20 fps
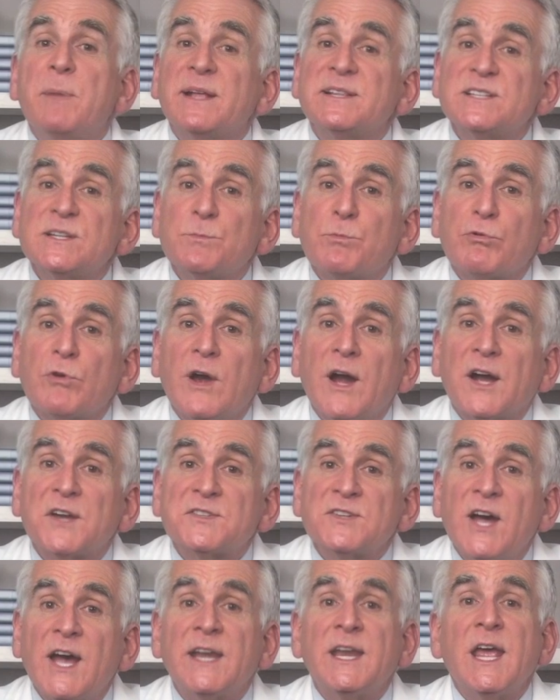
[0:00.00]
Benzoyl
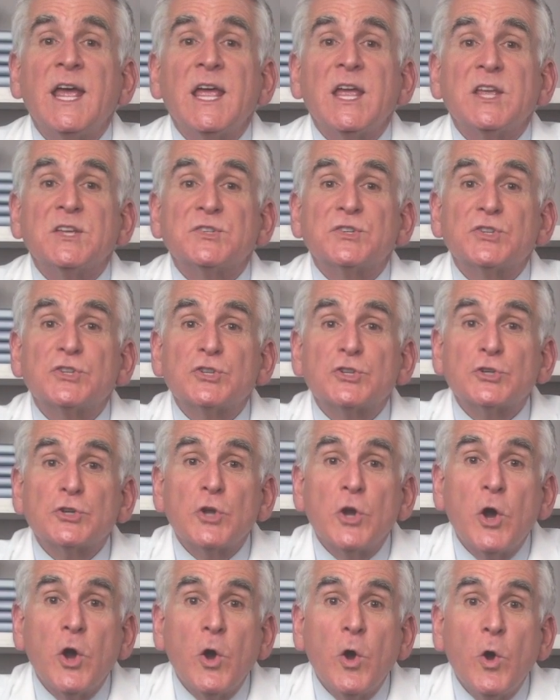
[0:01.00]
peroxide is
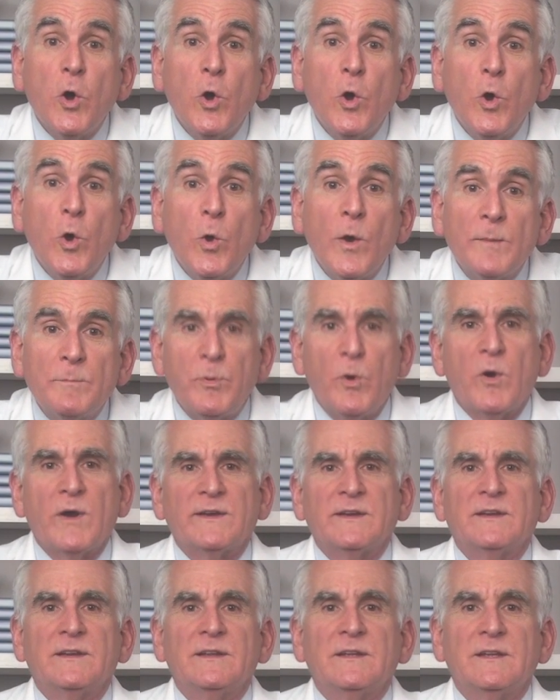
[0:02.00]
so
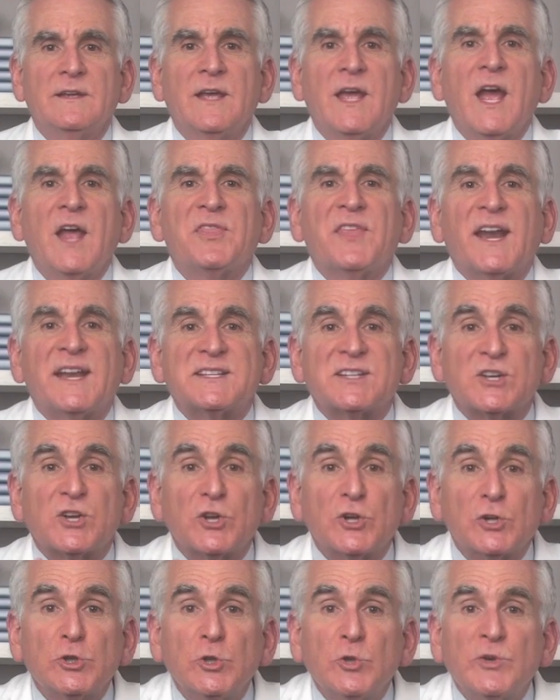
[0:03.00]
important that it's
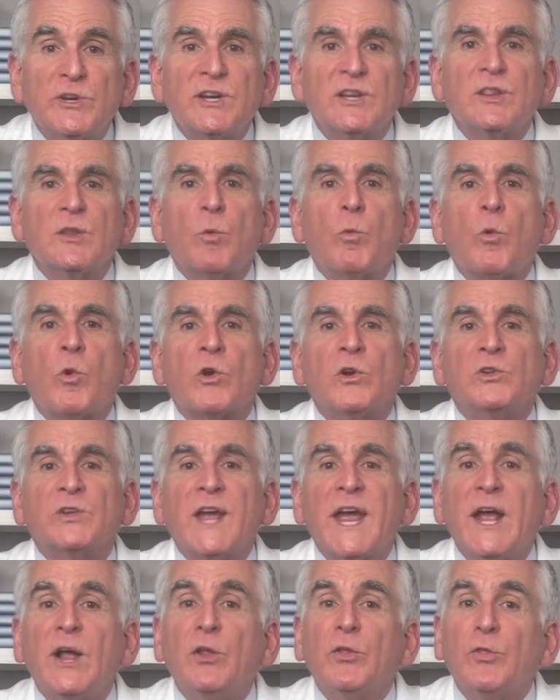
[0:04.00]
included in the
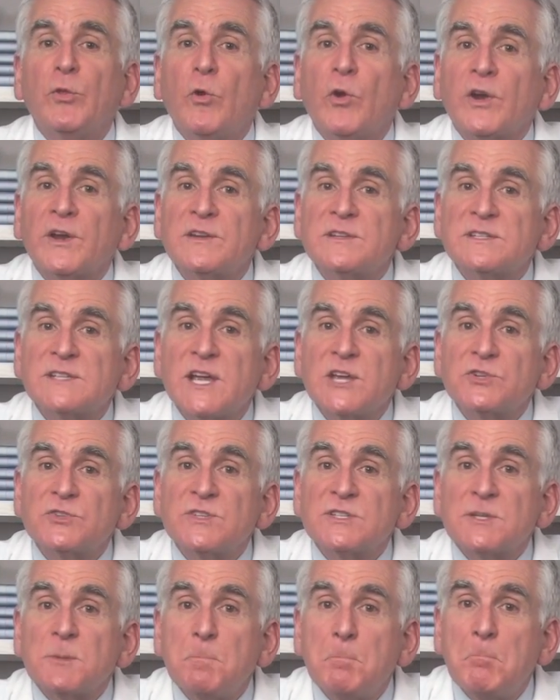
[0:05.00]
World Health
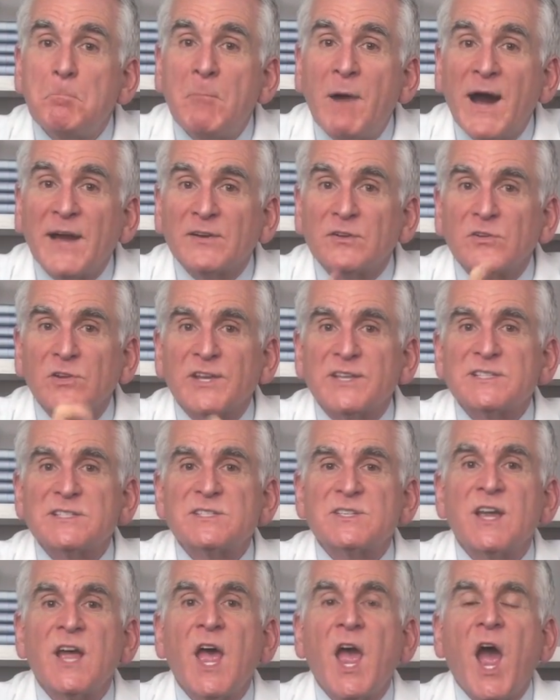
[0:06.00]
Organization's model
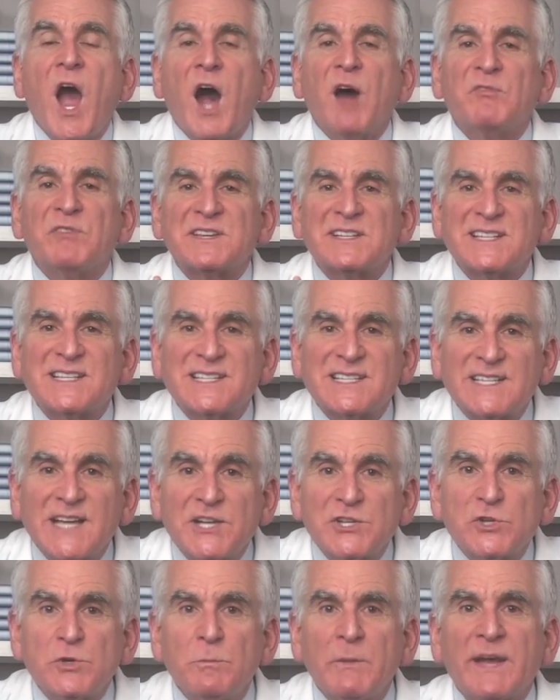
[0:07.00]
lists of
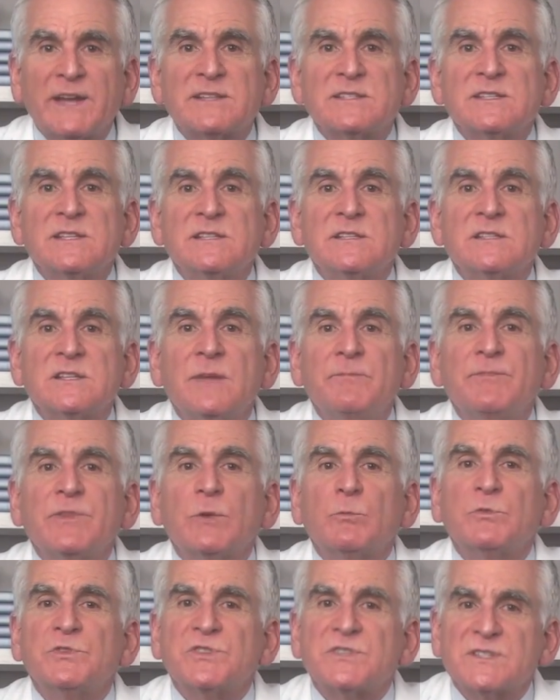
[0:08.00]
essential medicines
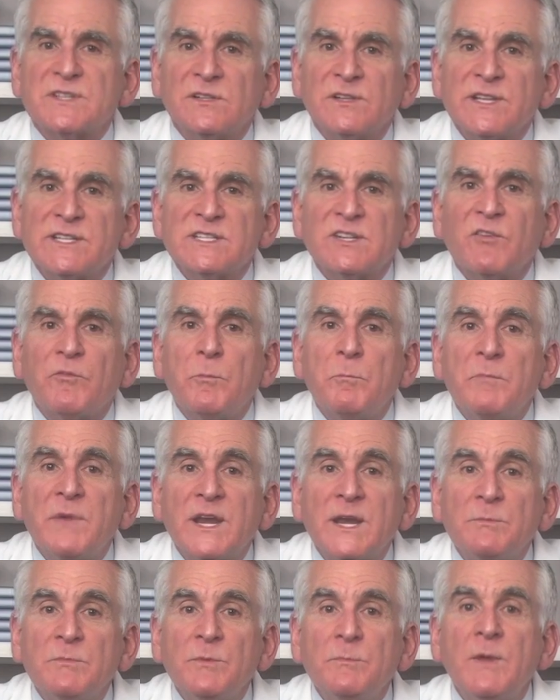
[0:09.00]
which is a list of
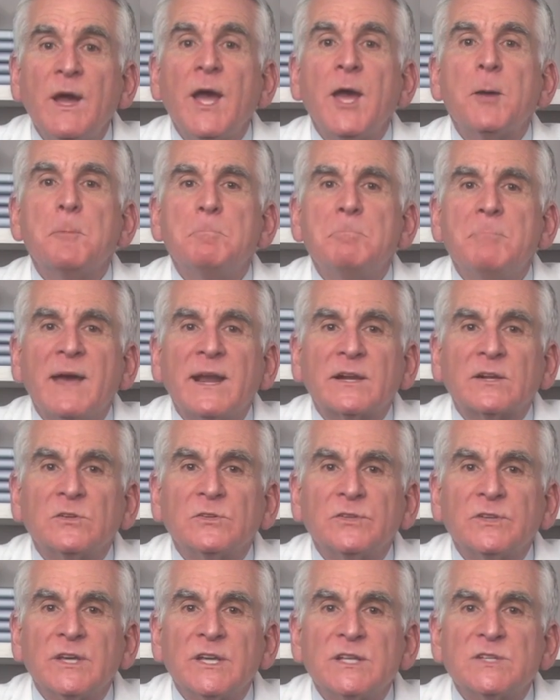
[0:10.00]
minimum
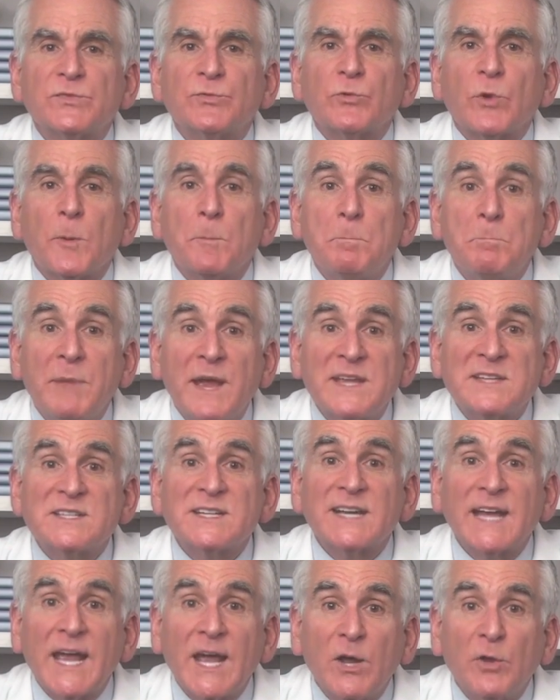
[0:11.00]
medical needs for a
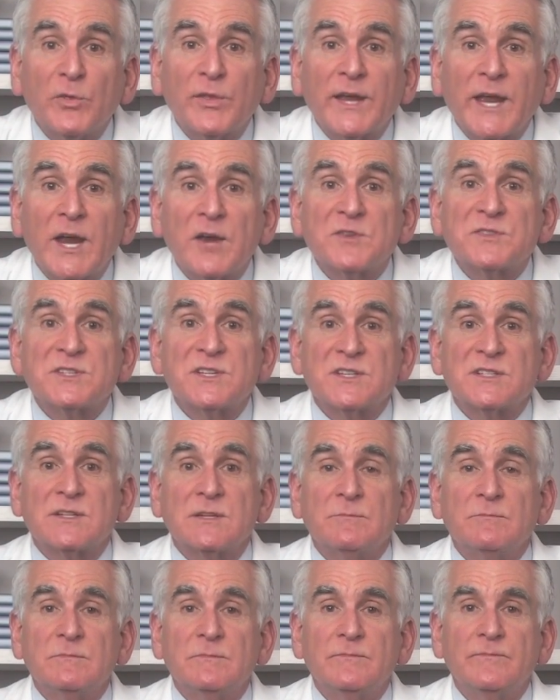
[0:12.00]
basic healthcare
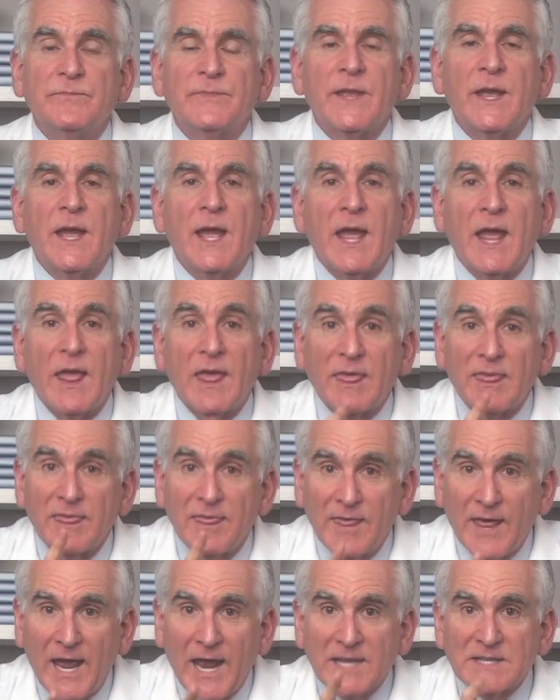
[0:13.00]
system.
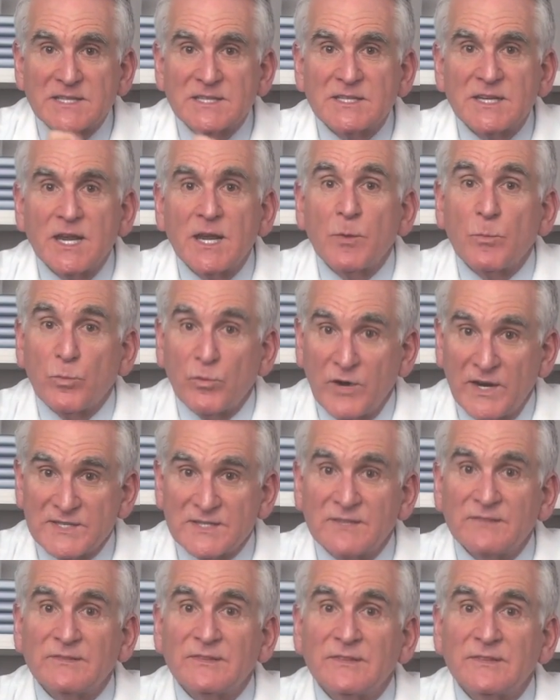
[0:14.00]
That's
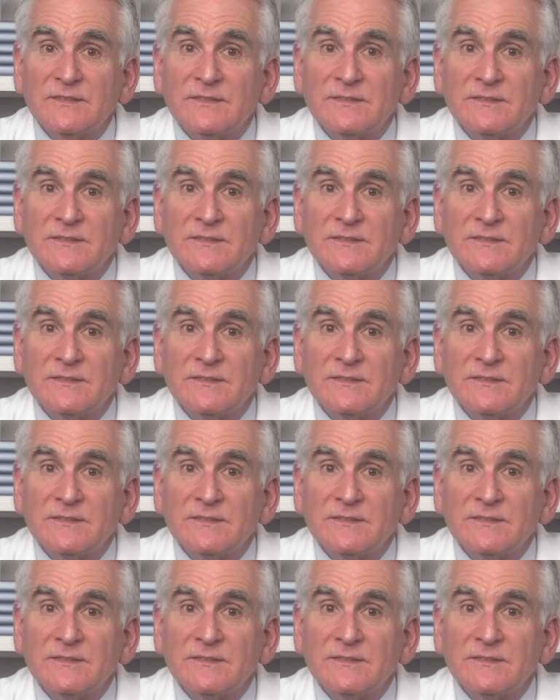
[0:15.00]
impressive.